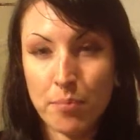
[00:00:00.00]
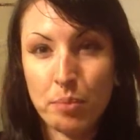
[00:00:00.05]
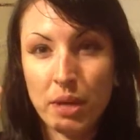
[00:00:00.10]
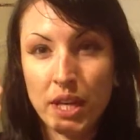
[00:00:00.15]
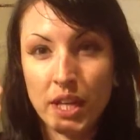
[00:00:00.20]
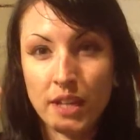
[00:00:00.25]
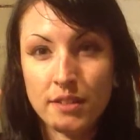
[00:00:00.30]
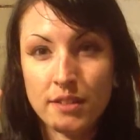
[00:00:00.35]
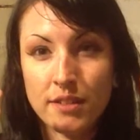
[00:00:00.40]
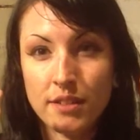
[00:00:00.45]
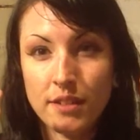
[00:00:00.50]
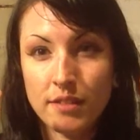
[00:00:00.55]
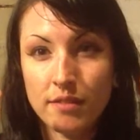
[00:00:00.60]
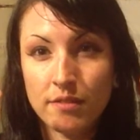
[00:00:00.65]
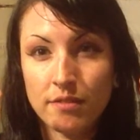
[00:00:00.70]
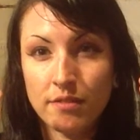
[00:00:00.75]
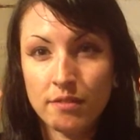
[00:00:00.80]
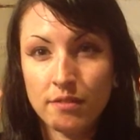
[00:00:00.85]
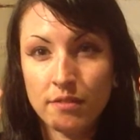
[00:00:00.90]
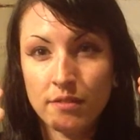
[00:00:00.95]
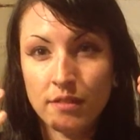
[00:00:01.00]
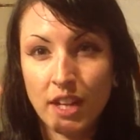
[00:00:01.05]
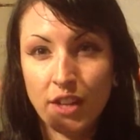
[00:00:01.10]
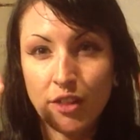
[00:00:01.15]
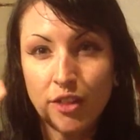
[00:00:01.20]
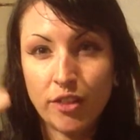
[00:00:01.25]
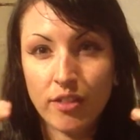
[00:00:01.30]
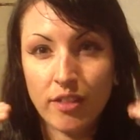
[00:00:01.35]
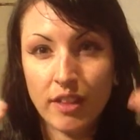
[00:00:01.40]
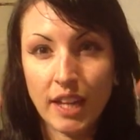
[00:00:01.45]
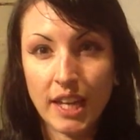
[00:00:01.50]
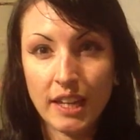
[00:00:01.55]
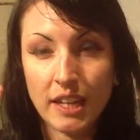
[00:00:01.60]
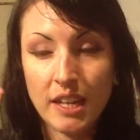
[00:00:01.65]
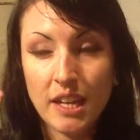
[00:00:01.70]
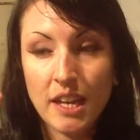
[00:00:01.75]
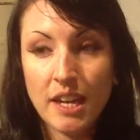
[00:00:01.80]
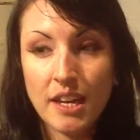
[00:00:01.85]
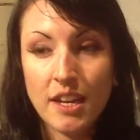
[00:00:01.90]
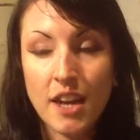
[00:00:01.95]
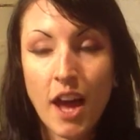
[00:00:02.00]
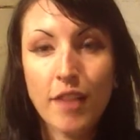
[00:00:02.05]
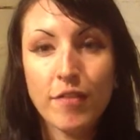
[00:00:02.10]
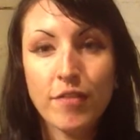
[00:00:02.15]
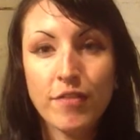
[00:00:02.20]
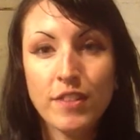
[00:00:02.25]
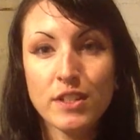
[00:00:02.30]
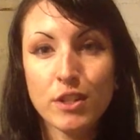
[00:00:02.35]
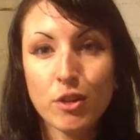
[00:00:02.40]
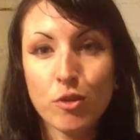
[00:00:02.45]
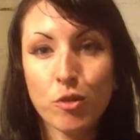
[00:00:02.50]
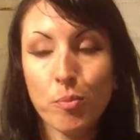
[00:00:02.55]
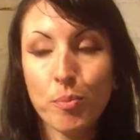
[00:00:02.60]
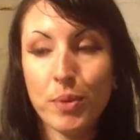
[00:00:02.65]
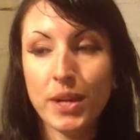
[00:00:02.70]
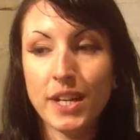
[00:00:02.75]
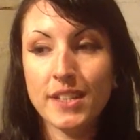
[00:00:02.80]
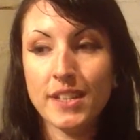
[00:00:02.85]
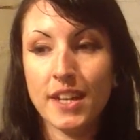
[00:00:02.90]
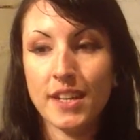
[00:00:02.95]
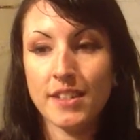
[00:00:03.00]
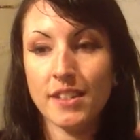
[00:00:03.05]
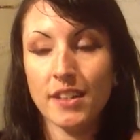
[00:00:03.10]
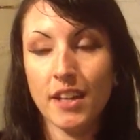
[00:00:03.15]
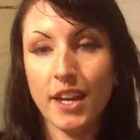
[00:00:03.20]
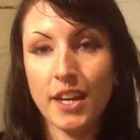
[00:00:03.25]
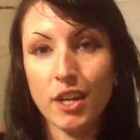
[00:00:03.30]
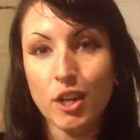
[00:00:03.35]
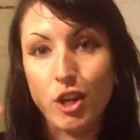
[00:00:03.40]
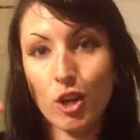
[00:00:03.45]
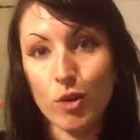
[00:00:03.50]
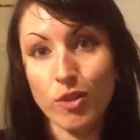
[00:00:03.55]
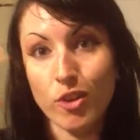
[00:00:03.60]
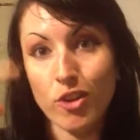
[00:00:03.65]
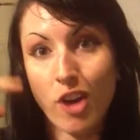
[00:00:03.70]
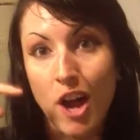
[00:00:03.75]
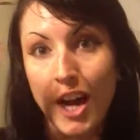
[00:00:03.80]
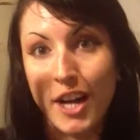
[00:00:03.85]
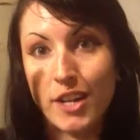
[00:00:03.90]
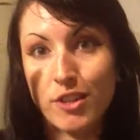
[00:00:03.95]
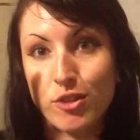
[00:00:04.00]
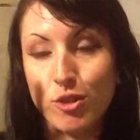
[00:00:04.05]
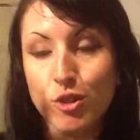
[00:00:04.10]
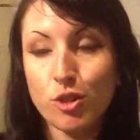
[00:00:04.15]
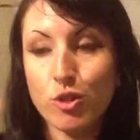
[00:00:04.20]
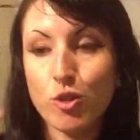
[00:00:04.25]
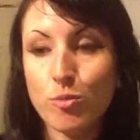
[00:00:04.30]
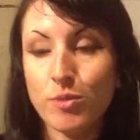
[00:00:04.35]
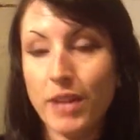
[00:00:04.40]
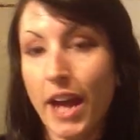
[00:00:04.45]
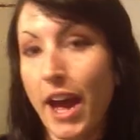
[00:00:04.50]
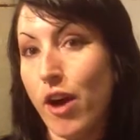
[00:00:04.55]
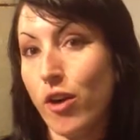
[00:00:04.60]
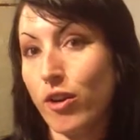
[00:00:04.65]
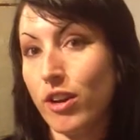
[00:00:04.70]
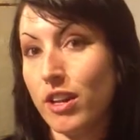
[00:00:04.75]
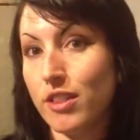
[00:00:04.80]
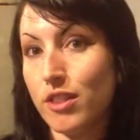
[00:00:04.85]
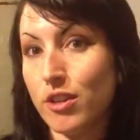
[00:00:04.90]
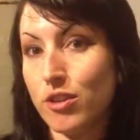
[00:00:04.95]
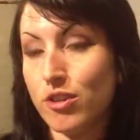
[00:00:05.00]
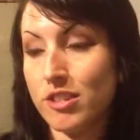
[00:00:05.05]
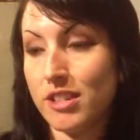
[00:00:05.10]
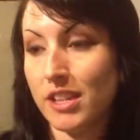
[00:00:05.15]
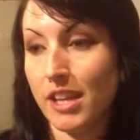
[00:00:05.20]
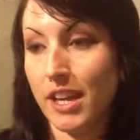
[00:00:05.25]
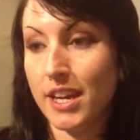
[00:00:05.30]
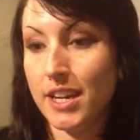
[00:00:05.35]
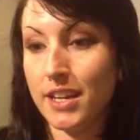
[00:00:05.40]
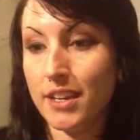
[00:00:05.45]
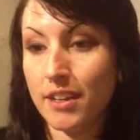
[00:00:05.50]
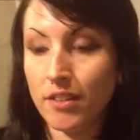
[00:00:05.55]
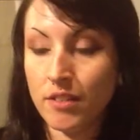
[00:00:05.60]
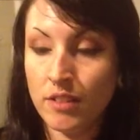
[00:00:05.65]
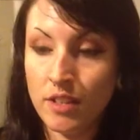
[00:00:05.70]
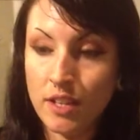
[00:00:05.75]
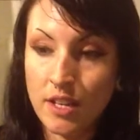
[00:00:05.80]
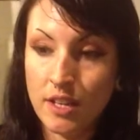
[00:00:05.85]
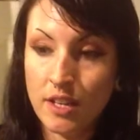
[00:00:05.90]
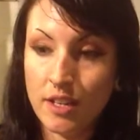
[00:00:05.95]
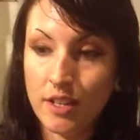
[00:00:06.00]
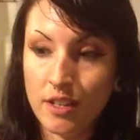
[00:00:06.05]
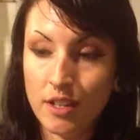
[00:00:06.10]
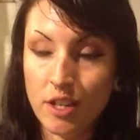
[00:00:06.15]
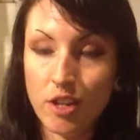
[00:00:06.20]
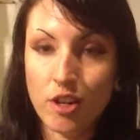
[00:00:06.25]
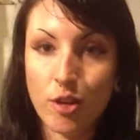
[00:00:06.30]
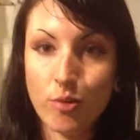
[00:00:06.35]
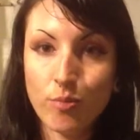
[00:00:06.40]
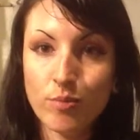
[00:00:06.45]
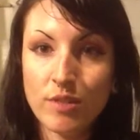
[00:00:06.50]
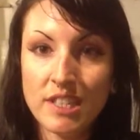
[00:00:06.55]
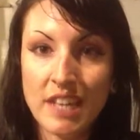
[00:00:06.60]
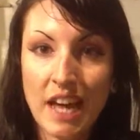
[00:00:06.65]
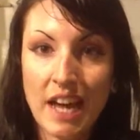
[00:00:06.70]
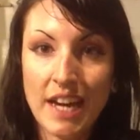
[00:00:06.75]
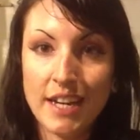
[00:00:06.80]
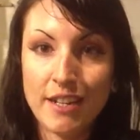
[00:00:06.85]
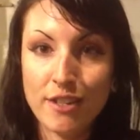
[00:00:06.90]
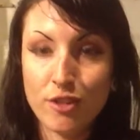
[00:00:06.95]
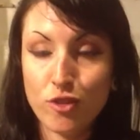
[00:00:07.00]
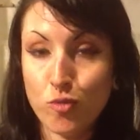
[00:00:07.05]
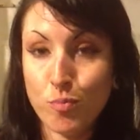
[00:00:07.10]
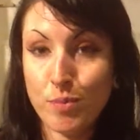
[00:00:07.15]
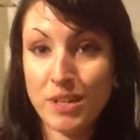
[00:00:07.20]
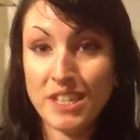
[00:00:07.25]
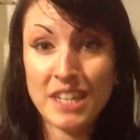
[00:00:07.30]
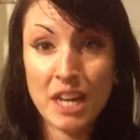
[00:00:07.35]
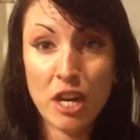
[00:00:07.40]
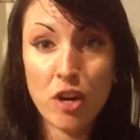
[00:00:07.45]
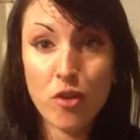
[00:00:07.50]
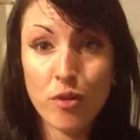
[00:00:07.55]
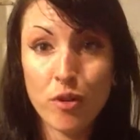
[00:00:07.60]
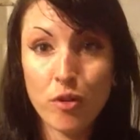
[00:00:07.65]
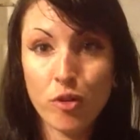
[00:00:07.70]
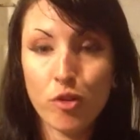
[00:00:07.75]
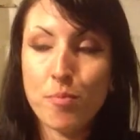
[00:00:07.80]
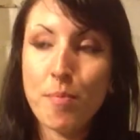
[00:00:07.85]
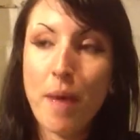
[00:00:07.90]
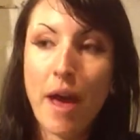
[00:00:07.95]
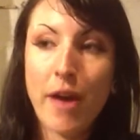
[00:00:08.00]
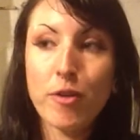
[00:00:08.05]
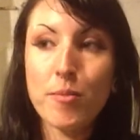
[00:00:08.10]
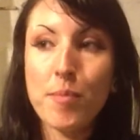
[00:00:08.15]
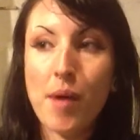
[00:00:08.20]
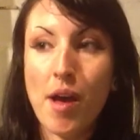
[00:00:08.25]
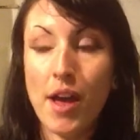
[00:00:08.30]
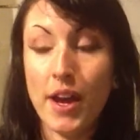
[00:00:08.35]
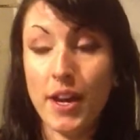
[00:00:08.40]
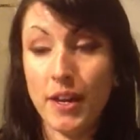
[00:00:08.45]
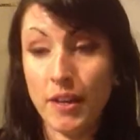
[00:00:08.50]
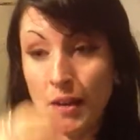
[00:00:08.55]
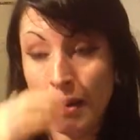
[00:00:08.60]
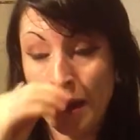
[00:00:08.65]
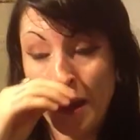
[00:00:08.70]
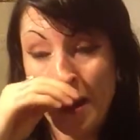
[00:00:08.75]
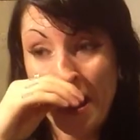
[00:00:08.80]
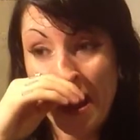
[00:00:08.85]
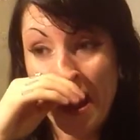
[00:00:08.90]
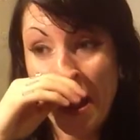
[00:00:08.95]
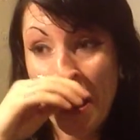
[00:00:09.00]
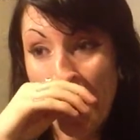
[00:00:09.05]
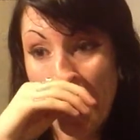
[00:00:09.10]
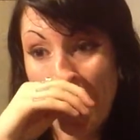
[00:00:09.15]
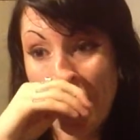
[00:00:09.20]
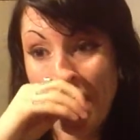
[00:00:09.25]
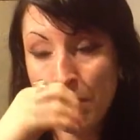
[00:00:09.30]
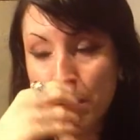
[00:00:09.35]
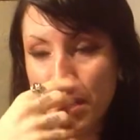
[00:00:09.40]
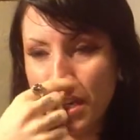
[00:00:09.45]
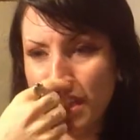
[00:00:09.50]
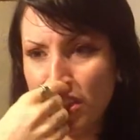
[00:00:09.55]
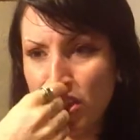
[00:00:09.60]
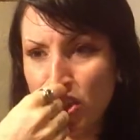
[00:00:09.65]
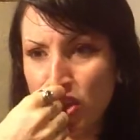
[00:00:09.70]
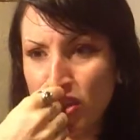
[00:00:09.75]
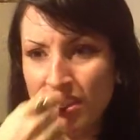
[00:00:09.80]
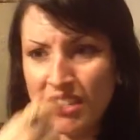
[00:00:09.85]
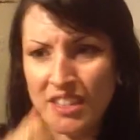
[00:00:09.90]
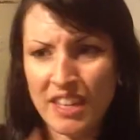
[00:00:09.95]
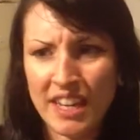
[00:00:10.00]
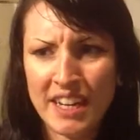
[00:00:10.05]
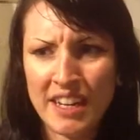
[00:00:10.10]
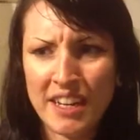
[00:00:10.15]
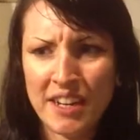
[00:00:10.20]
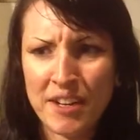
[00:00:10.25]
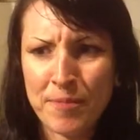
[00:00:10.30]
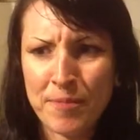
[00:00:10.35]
pits, and, like, not physical pits as in, like, you know, their eyes are scooped out and there's, like, you know, science or material or matter behind it. It's just like